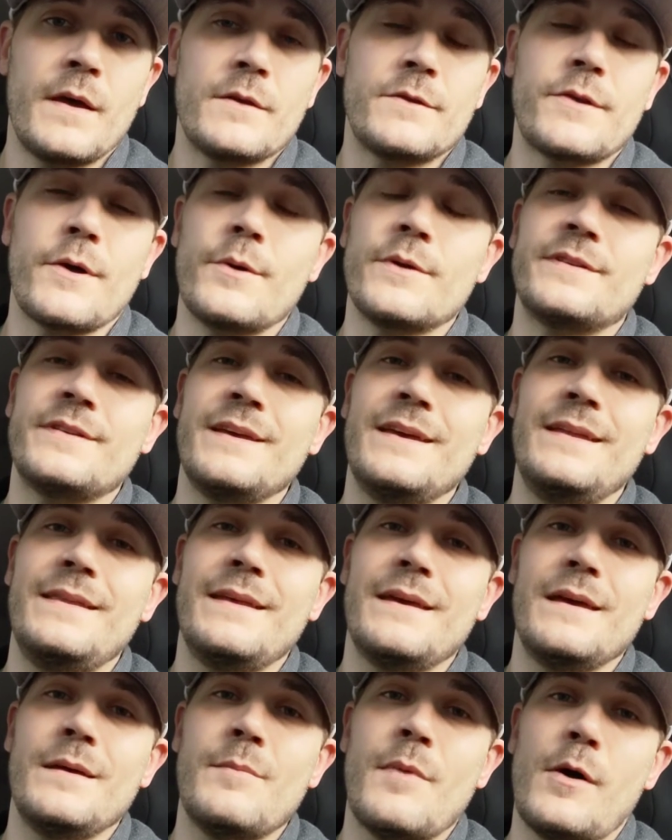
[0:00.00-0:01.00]
So it's in
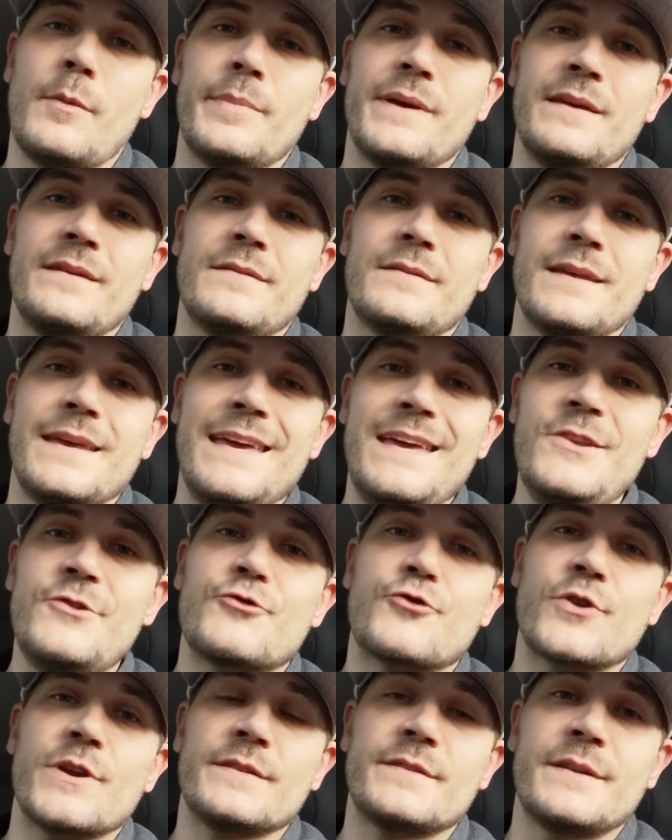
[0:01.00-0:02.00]
the M L B's
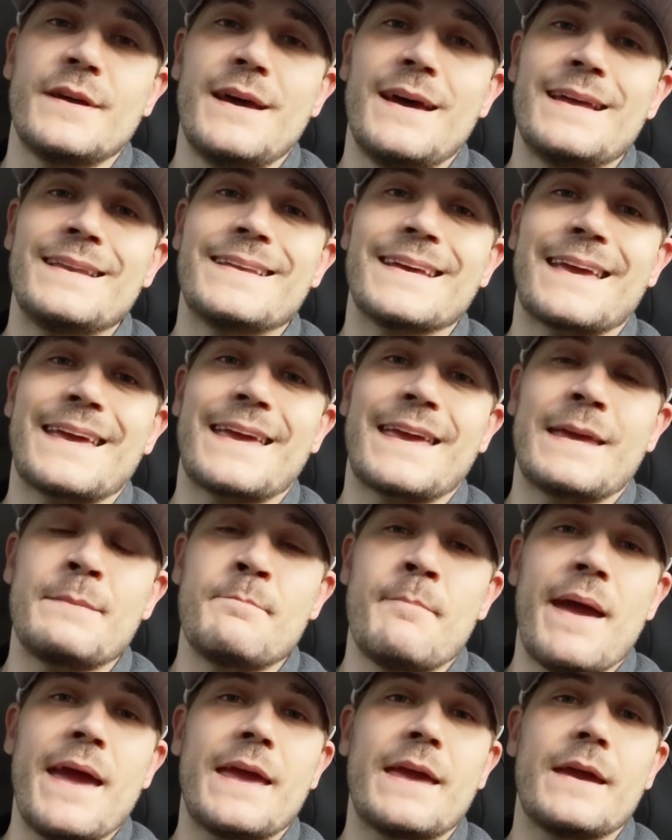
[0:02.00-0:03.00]
interest to
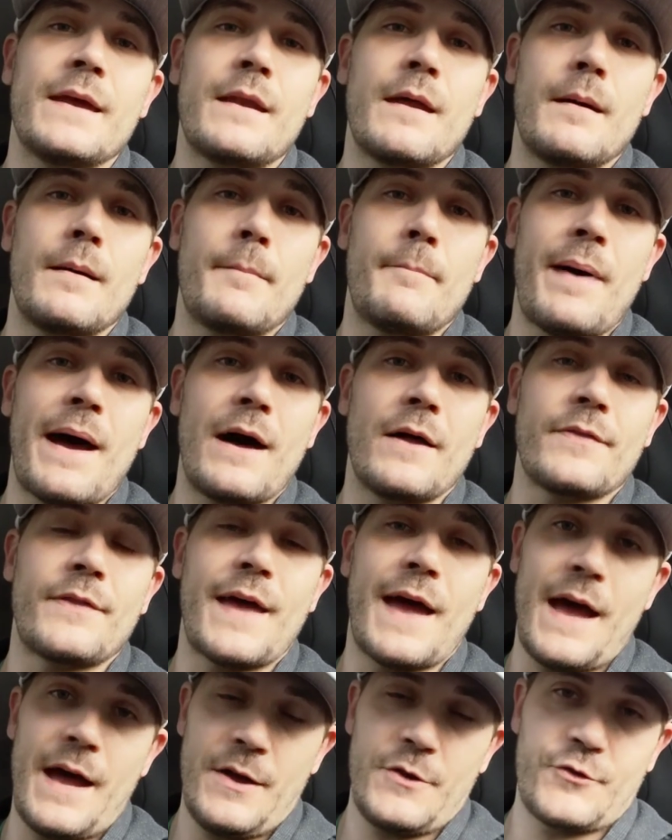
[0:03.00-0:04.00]
make it about
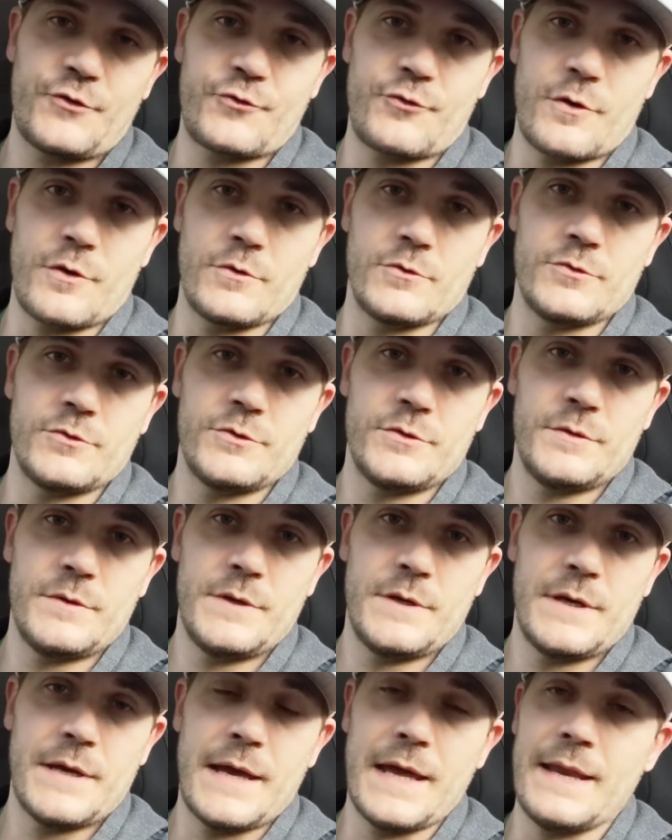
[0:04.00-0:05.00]
the Astros
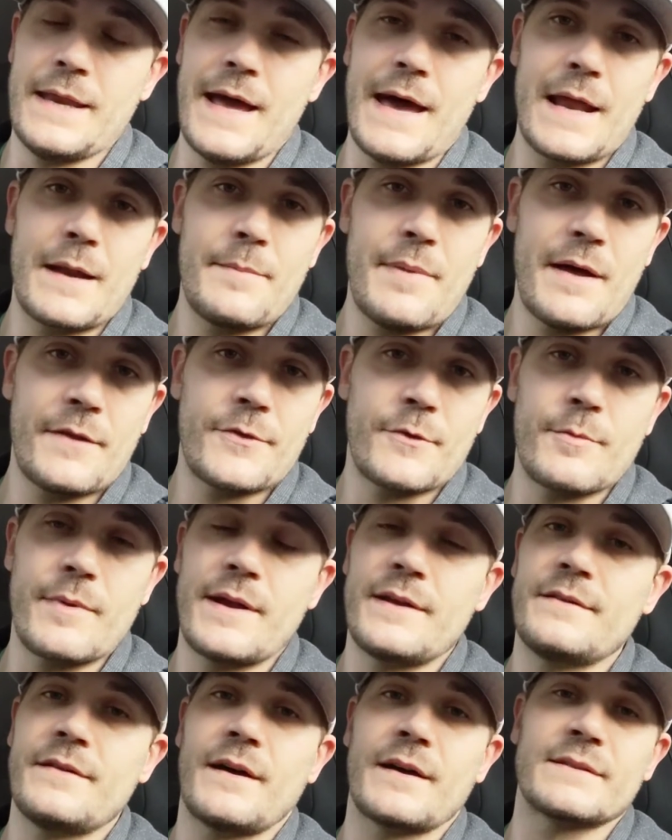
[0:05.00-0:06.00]
and not about the
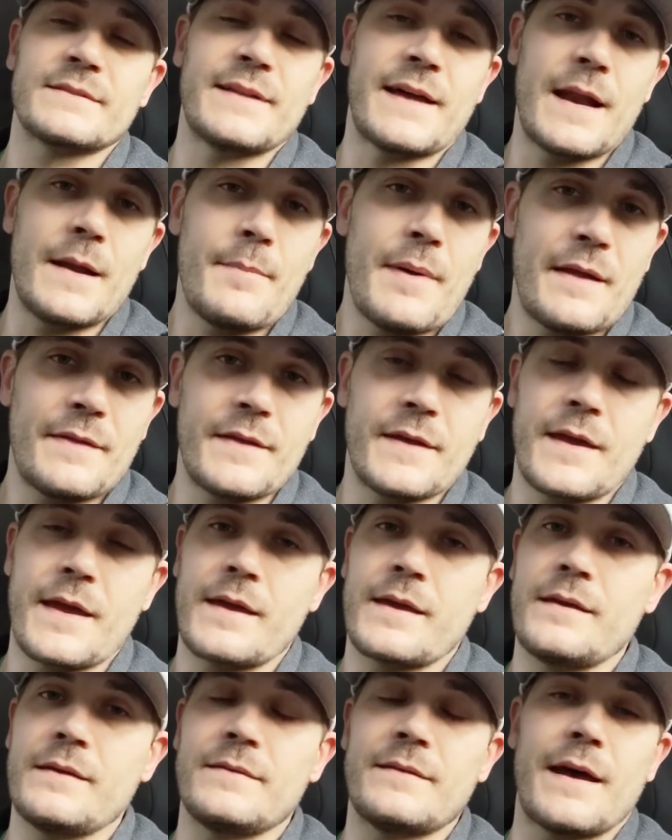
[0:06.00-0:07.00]
Red Sox, not about the
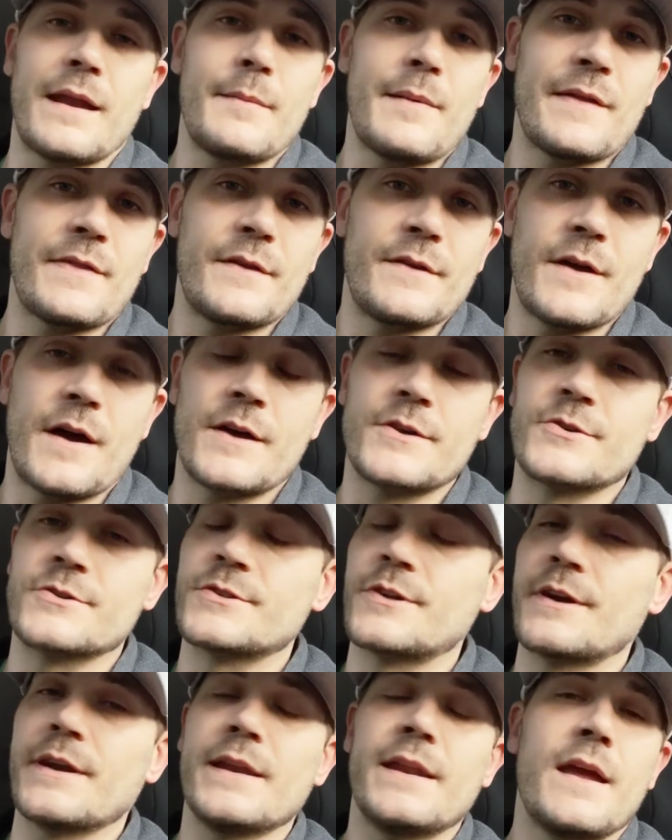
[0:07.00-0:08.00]
Yankees, not about the
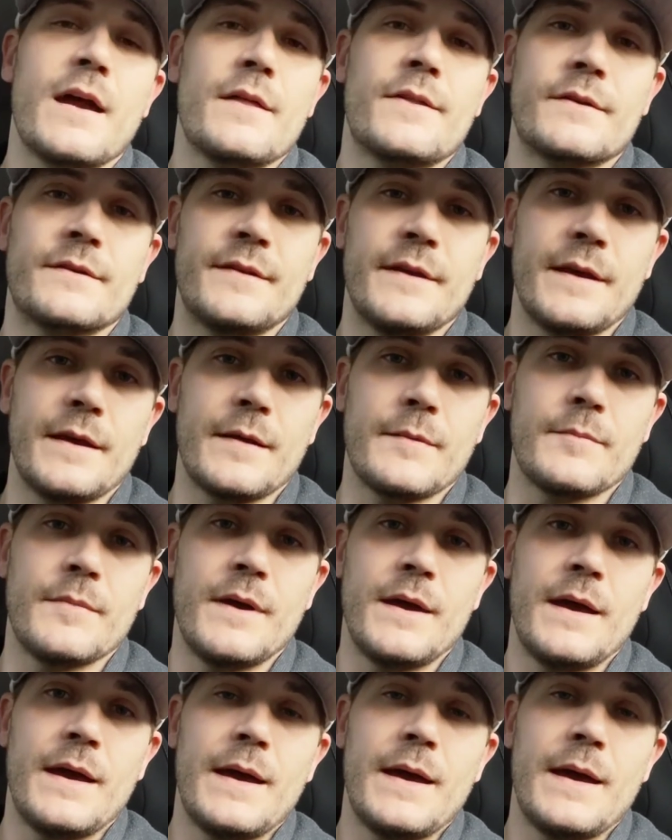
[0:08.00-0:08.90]
Dodgers or any other team.